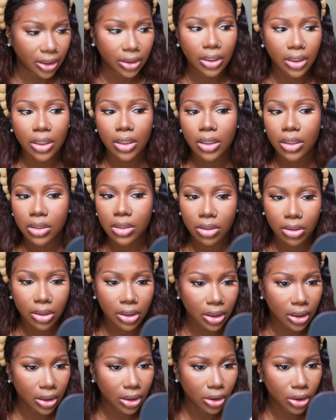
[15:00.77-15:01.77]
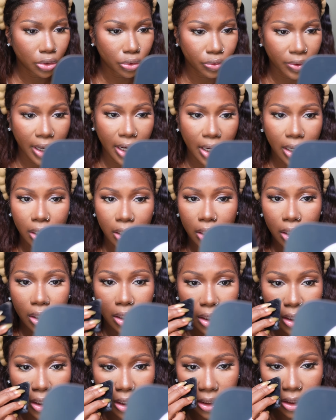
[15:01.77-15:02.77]
I think it's already dry.
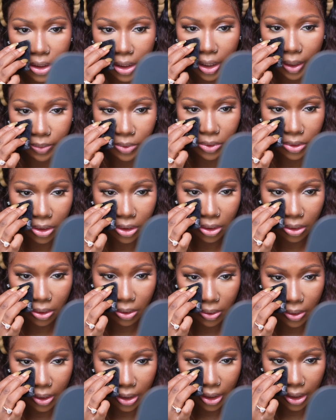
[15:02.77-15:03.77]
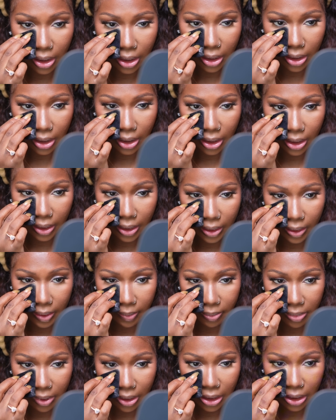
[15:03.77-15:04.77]
And then I'm just gonna go ahead and
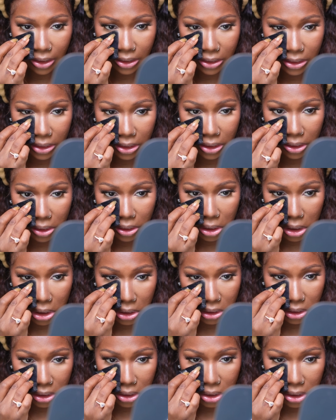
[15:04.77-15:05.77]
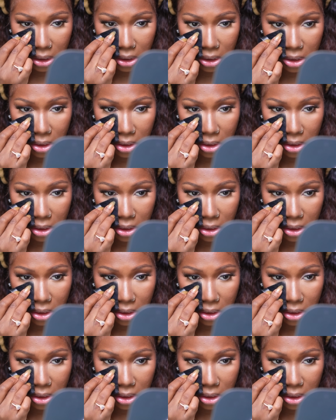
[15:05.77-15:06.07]
place it underneath.